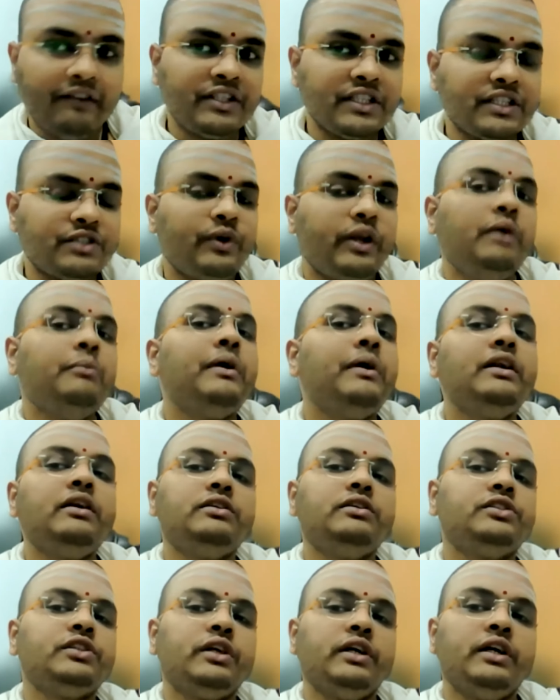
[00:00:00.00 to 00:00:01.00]
which is very
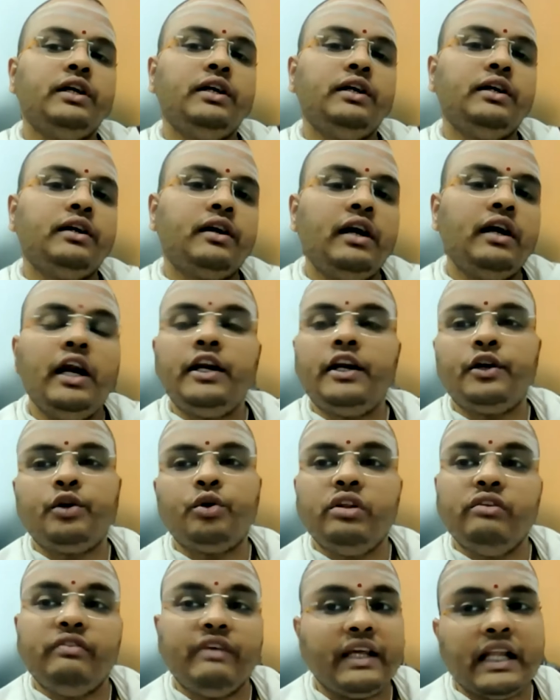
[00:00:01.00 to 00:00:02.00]
much uh, related
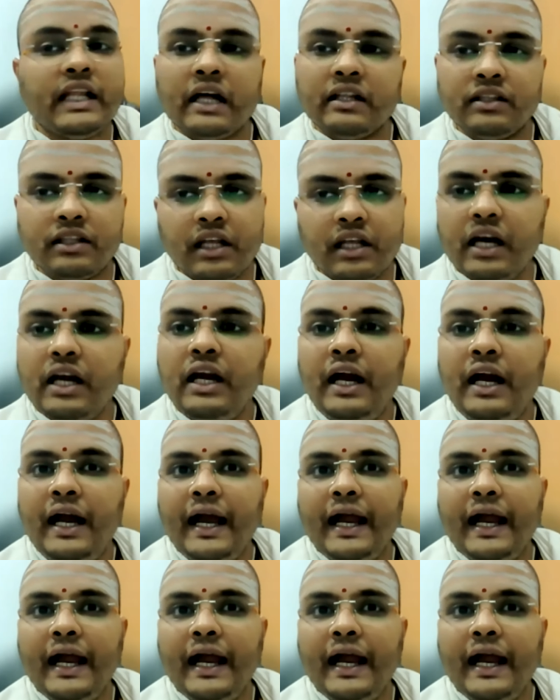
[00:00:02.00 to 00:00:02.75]
to the Vedanta.